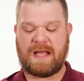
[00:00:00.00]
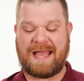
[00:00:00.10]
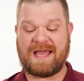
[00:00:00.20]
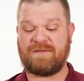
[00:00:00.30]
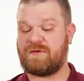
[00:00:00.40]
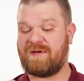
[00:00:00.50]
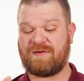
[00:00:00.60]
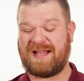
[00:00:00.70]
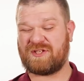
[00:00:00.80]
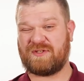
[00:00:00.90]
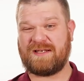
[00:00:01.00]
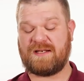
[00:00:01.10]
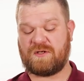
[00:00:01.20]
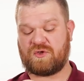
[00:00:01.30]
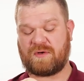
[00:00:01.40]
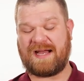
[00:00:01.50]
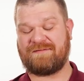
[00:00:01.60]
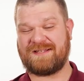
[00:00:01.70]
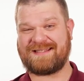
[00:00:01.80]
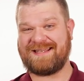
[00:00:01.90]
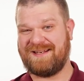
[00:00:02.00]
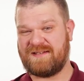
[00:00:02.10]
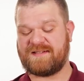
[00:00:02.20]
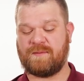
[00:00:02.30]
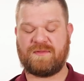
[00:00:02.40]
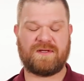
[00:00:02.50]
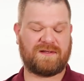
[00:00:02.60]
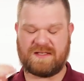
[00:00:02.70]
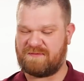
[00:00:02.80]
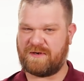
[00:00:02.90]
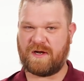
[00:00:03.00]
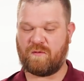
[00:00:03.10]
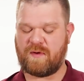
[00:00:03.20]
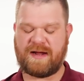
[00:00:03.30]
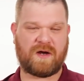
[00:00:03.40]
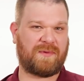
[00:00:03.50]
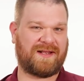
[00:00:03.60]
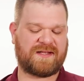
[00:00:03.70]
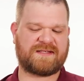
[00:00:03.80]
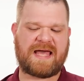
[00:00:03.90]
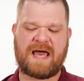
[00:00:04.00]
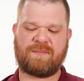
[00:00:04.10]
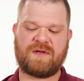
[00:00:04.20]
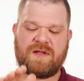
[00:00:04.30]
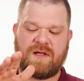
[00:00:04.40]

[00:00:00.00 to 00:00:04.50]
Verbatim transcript: And if you ever actually need to drive this into something, it's very rare, but it does happen.